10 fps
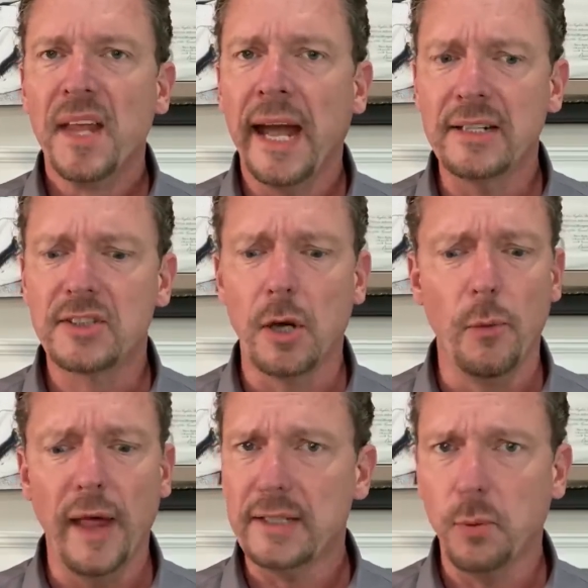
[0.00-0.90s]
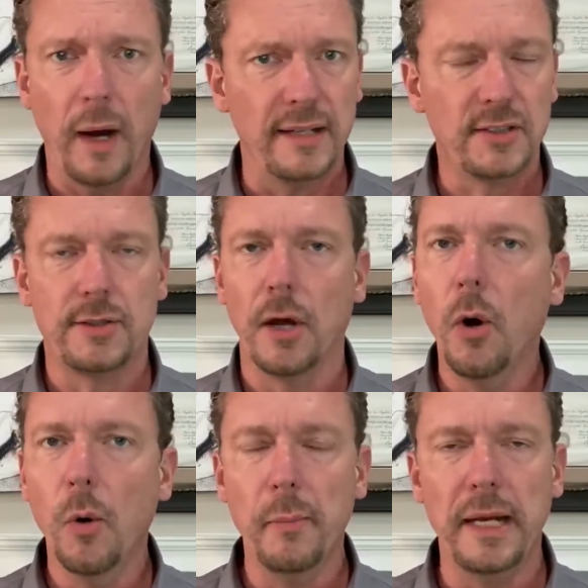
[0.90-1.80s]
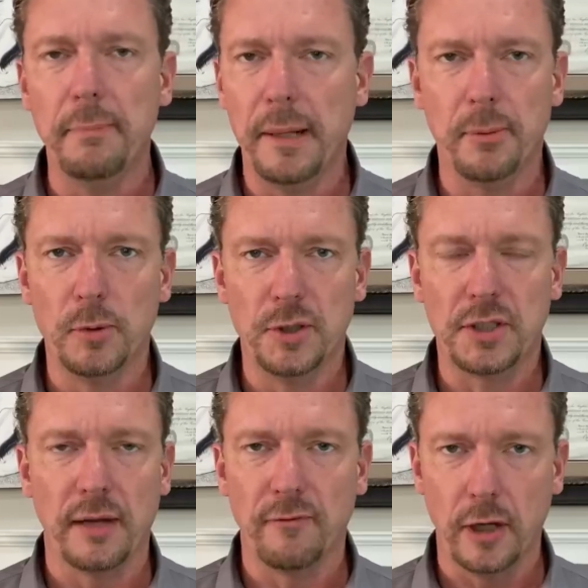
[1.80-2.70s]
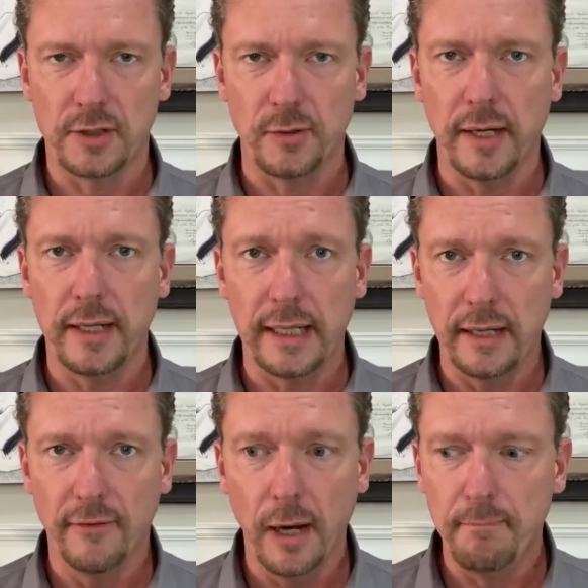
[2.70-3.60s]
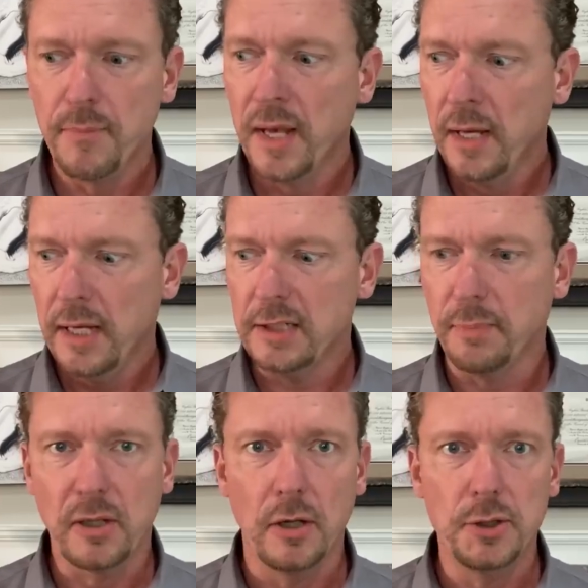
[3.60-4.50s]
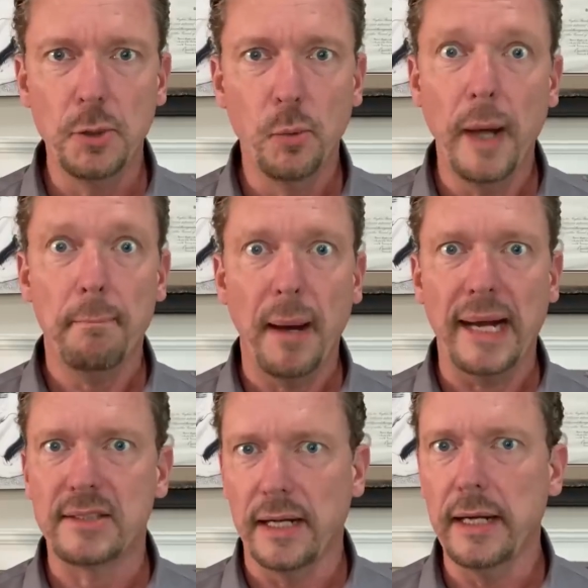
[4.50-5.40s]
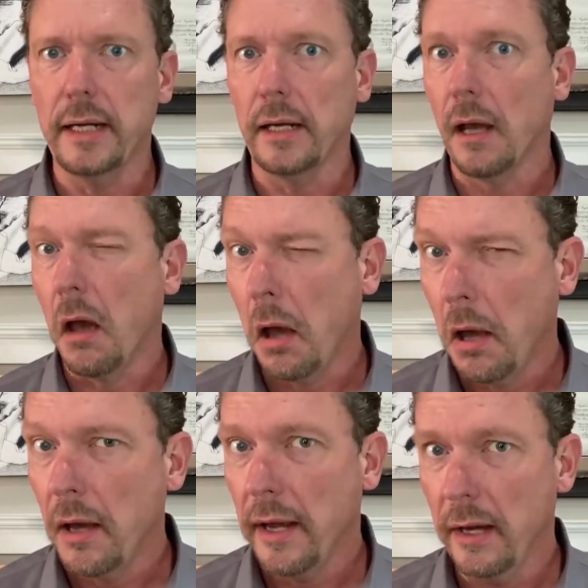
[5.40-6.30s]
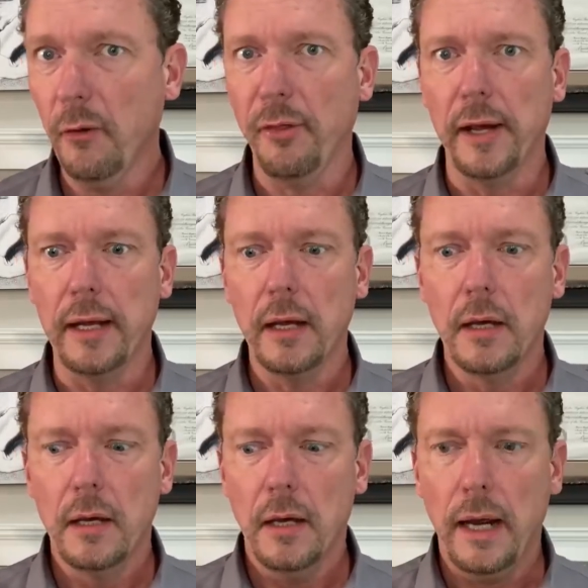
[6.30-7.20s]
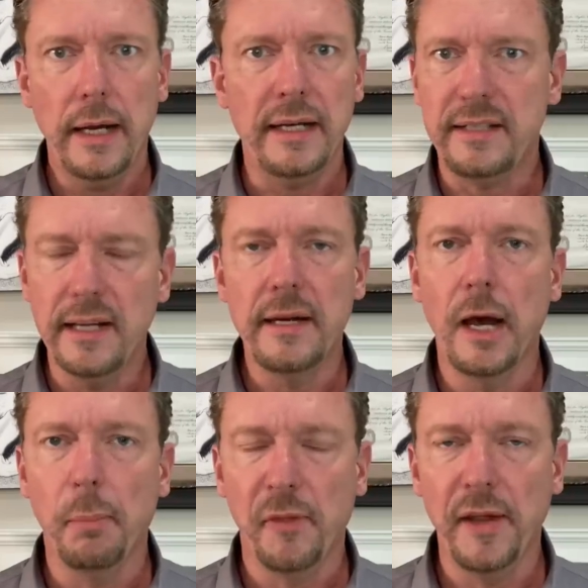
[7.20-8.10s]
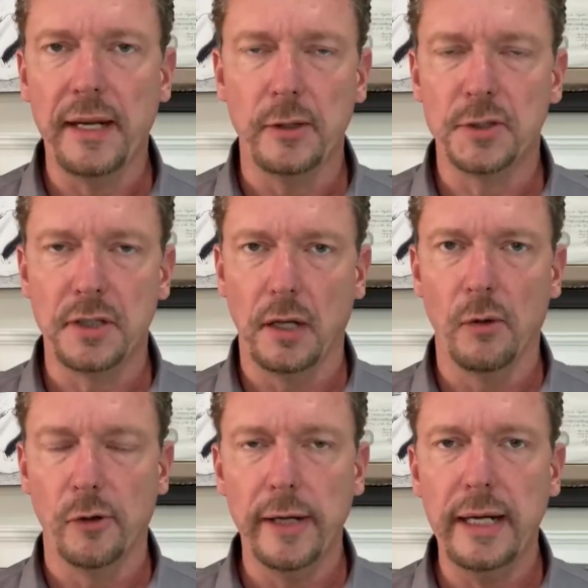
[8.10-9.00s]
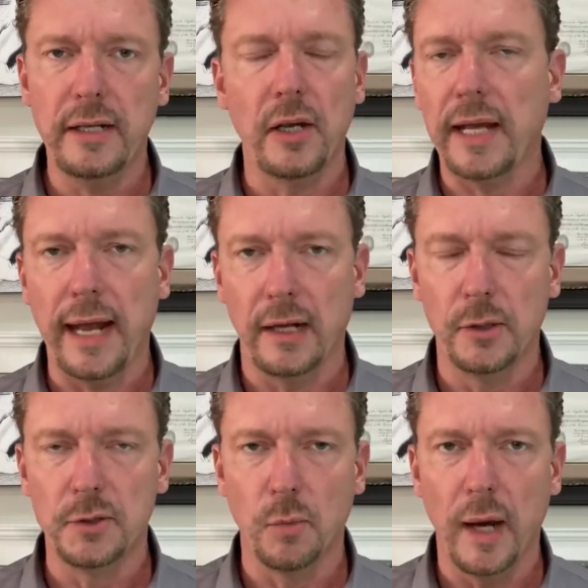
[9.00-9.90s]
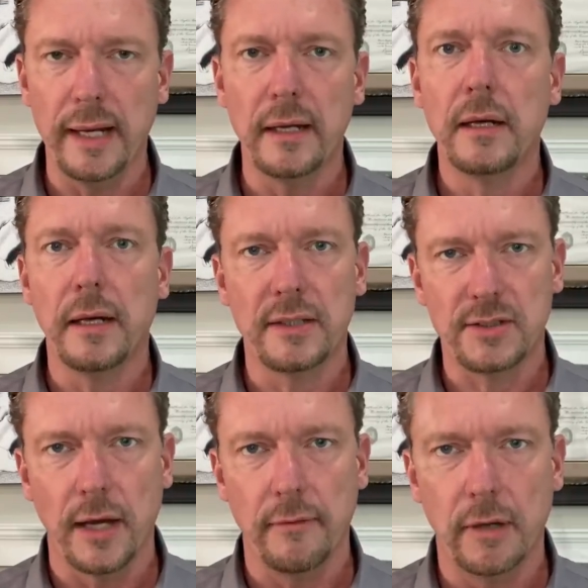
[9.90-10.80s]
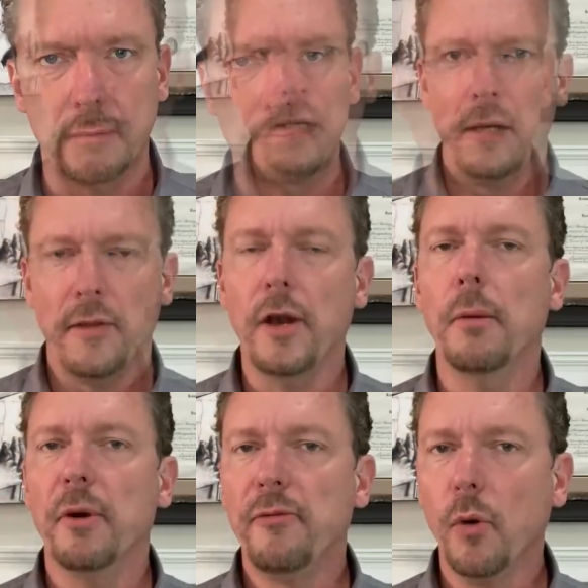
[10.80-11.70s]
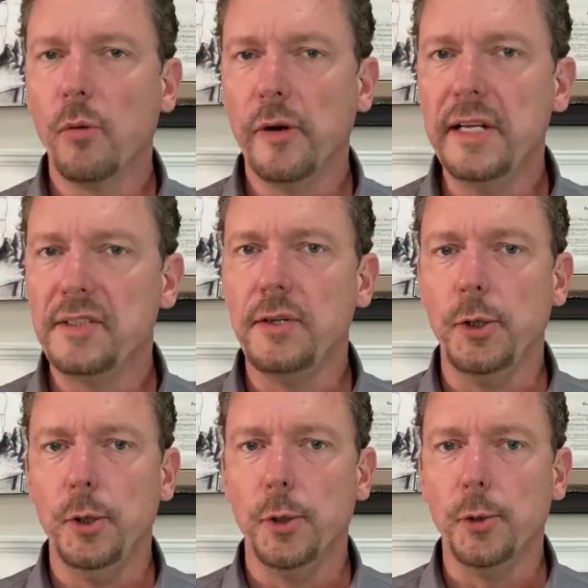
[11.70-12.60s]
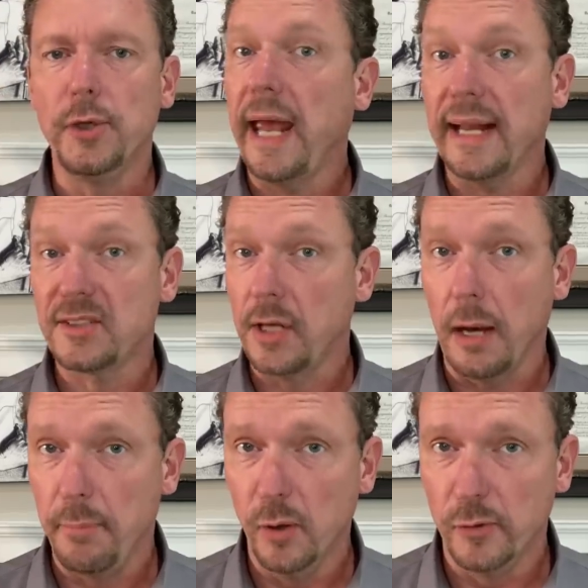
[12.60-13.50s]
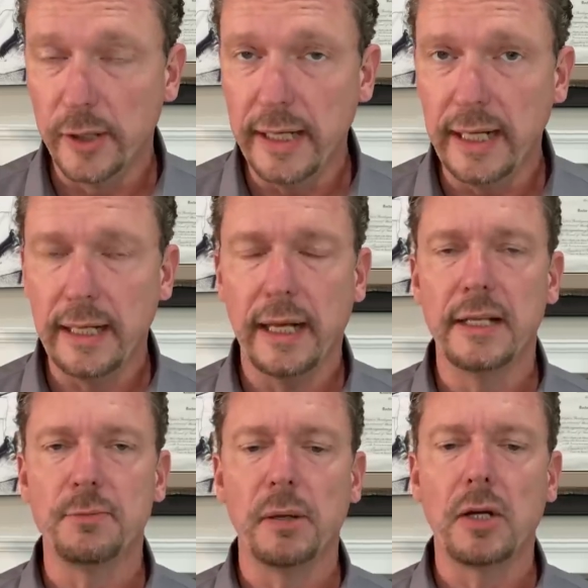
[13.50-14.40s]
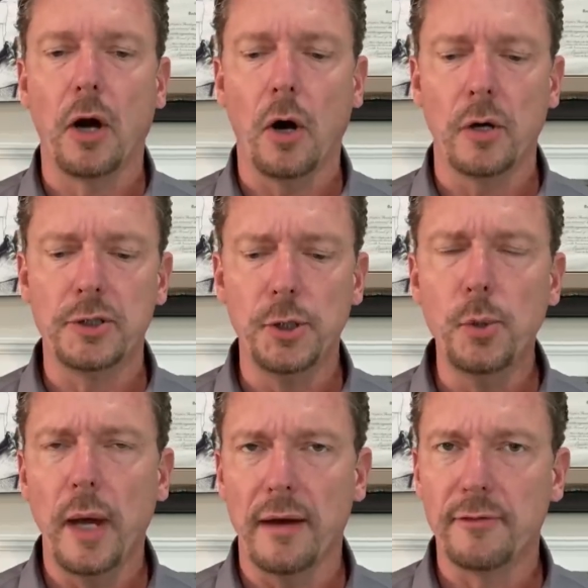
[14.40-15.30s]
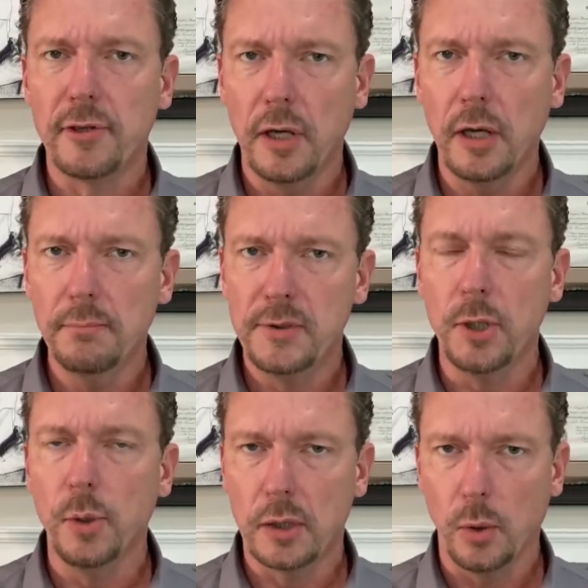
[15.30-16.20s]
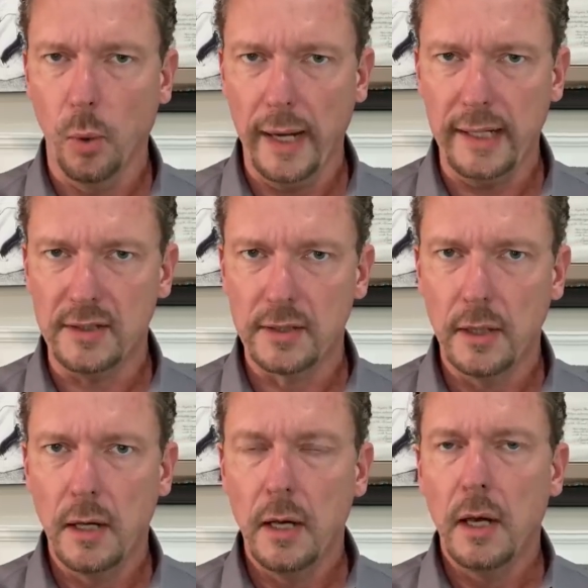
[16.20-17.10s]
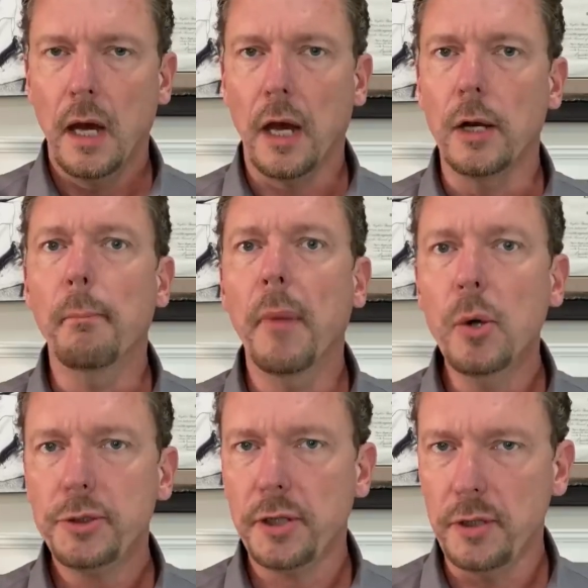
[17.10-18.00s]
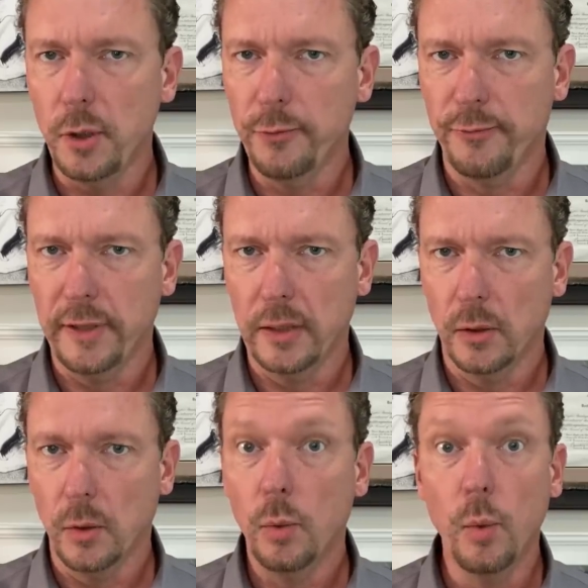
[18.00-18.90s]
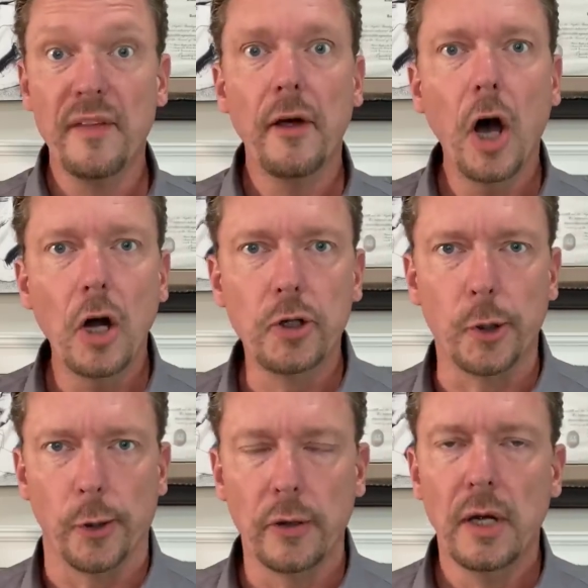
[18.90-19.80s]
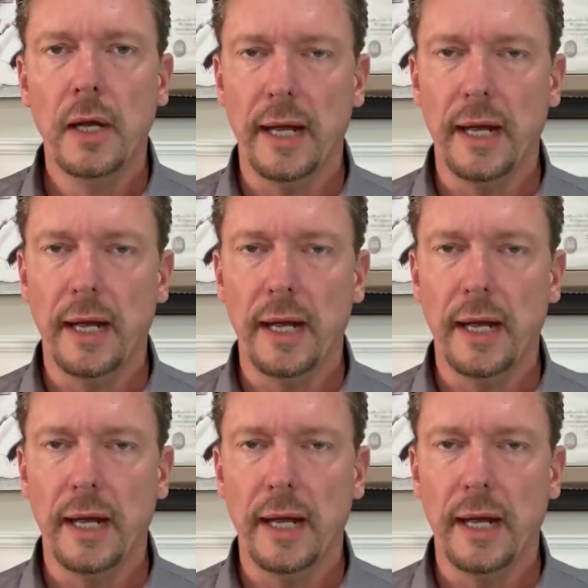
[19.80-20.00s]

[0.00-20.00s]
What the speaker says: And so that's why so many people just get frustrated and give up, is because you went back to eating healthy and it didn't help a thing. You're still overeating, you can't lose weight, etc. The number 4 reason you can't stop overeating is because you have come to equate an emotion you feel with hunger.